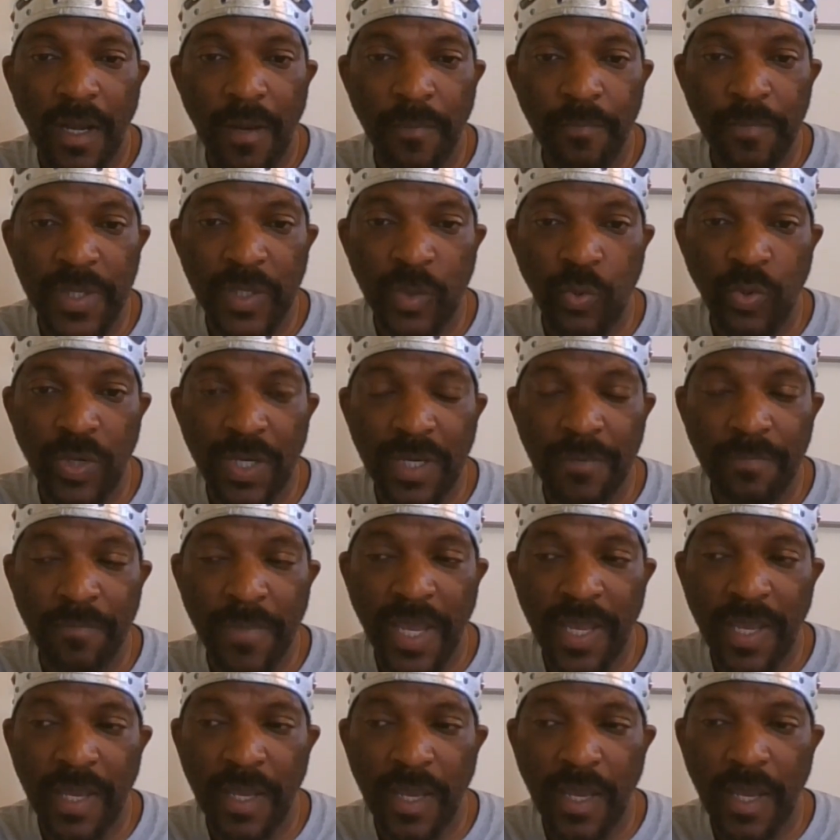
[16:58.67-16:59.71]
between
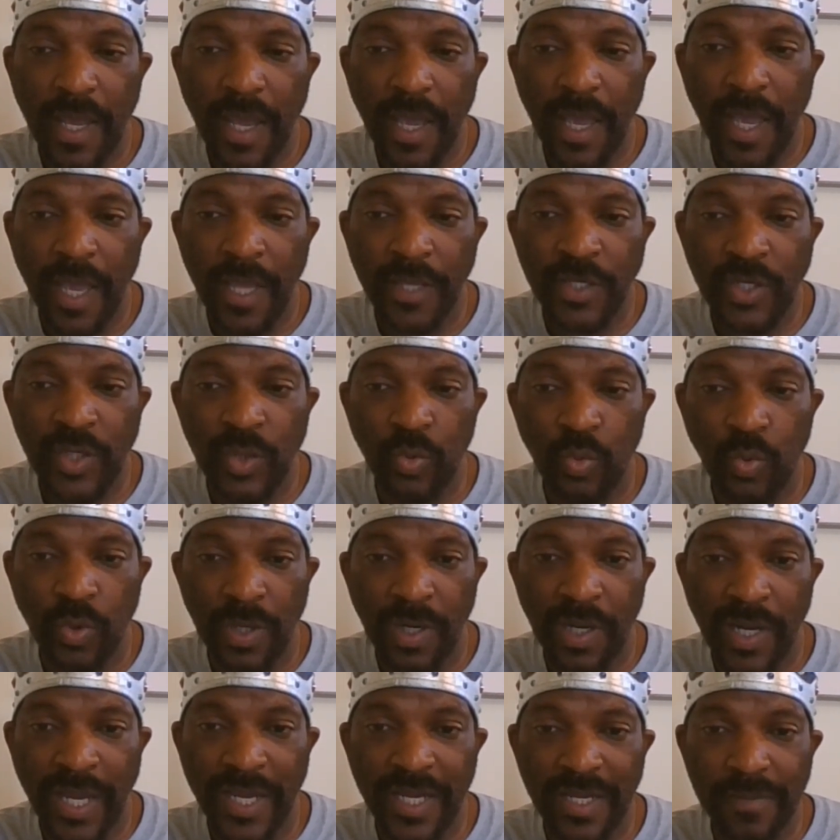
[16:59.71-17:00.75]
May and June,
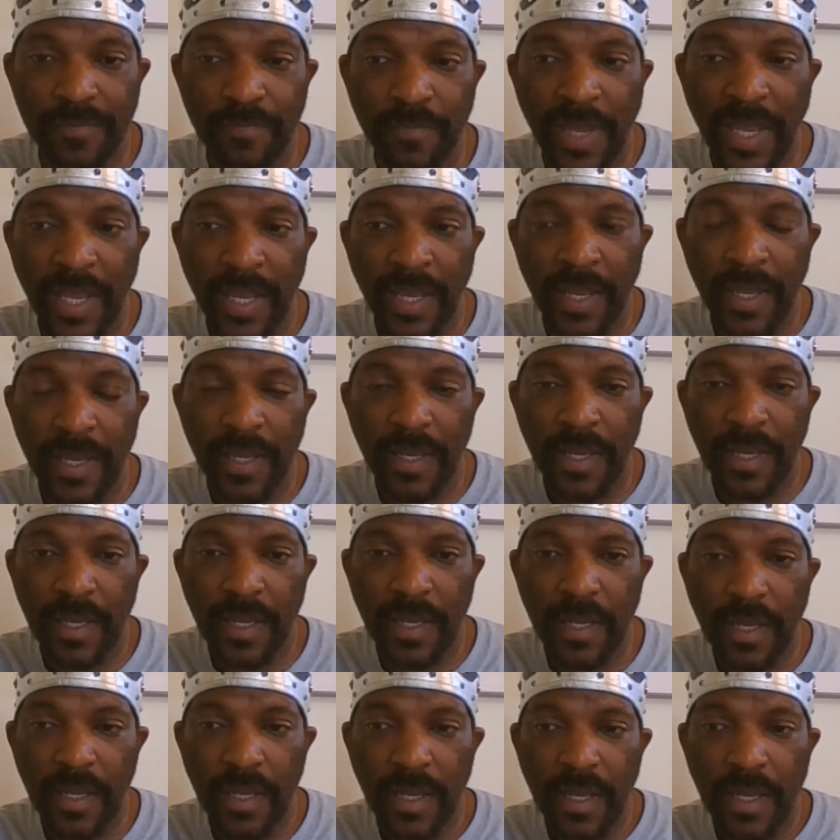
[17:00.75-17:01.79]
late May
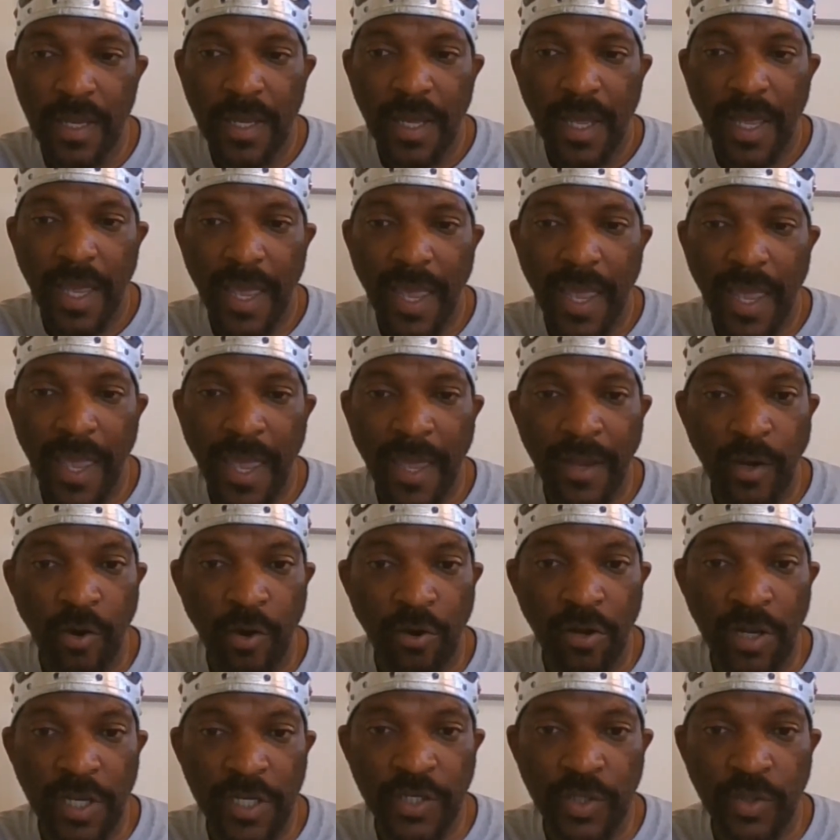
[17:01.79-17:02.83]
and
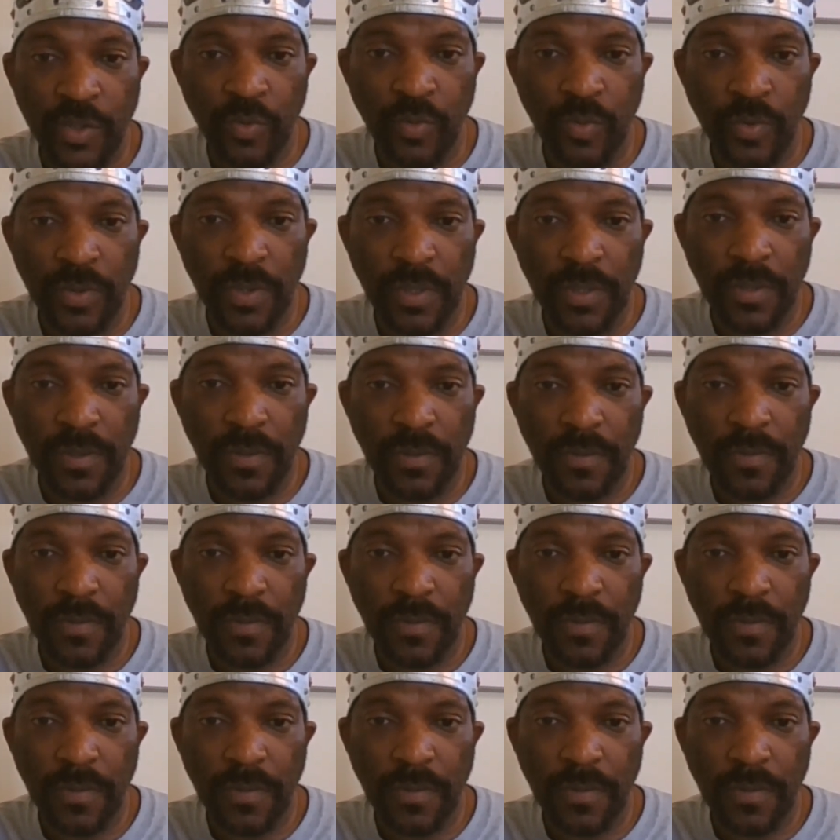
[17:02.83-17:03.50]
early June.